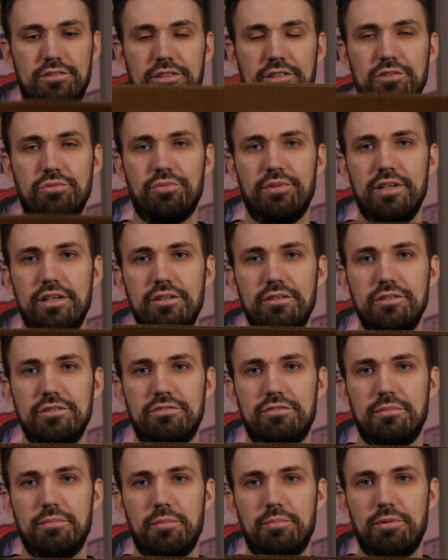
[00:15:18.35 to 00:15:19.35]
just
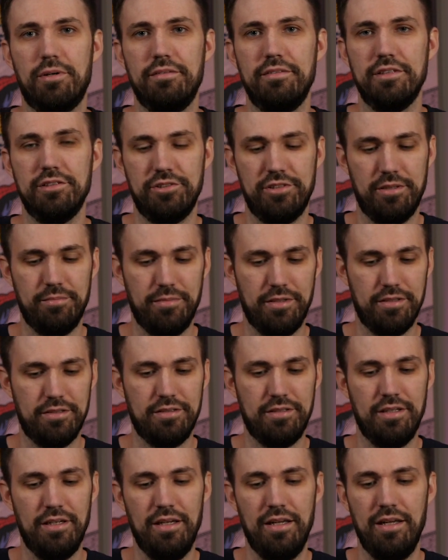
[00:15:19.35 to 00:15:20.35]
reused from a previous
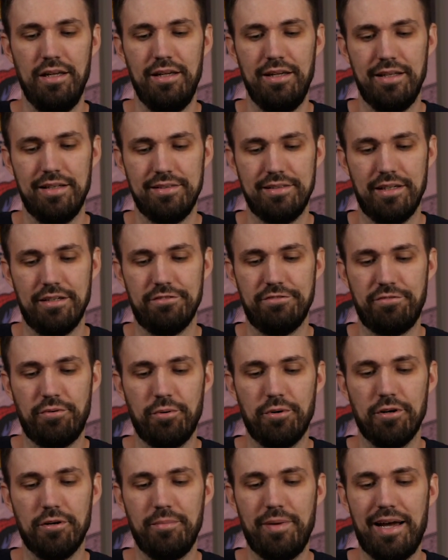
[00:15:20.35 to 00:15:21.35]
shipment. It's a
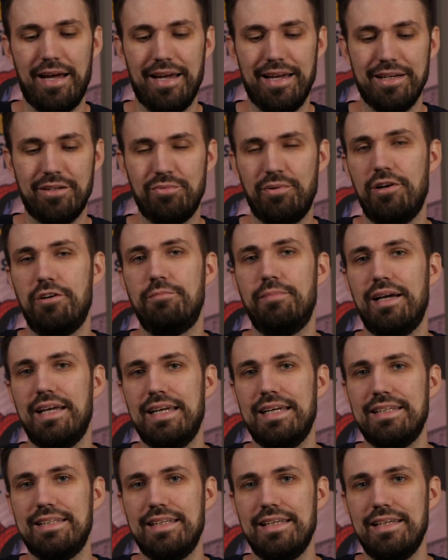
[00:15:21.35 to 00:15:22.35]
4 by 12 by
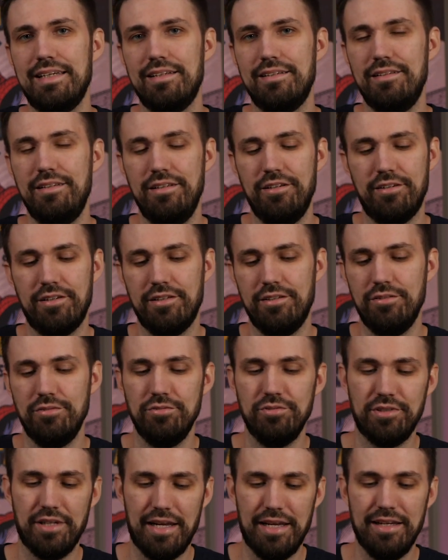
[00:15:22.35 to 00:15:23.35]
18. You can
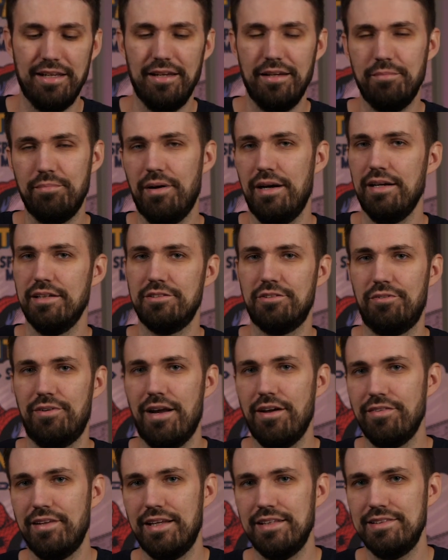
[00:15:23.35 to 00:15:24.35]
use any box
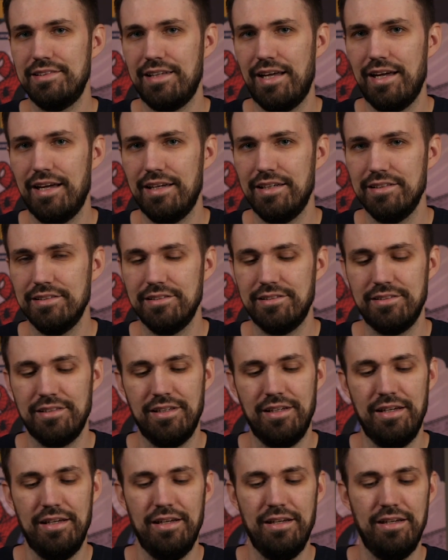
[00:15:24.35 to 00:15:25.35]
around that size.
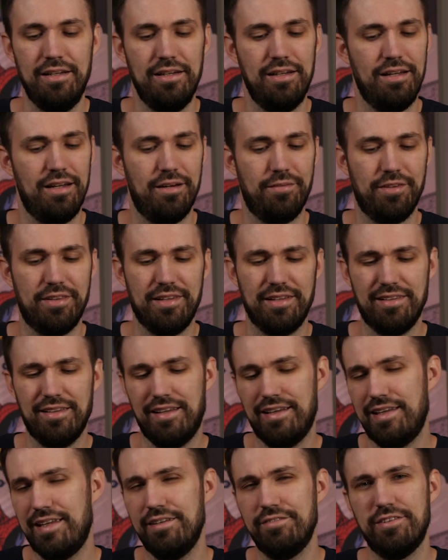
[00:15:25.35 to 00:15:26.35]
I think
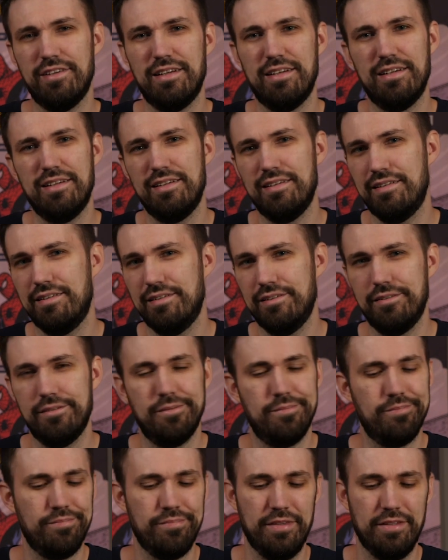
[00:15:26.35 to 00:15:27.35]
like even a
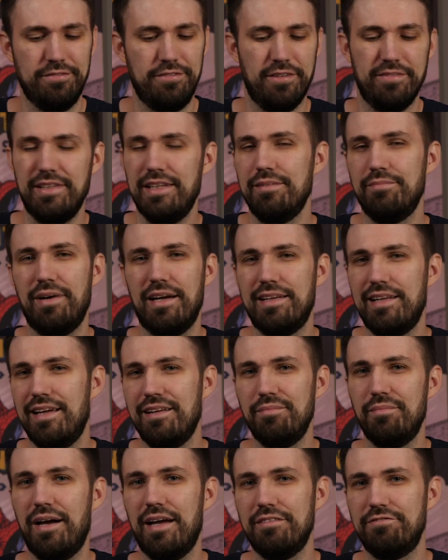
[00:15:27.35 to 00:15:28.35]
15 by
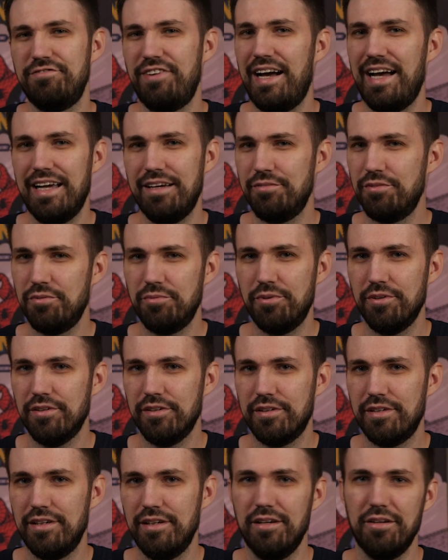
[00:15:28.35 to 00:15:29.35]
10 by 5 would
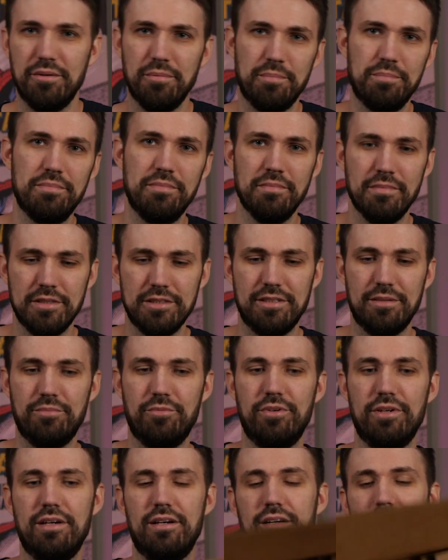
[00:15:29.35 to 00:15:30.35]
work, you know,
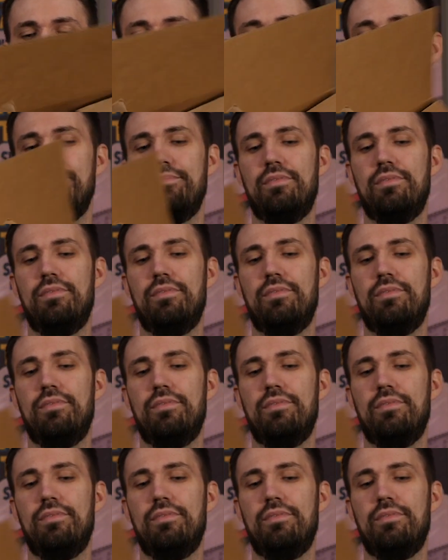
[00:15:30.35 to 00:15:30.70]
somewhere.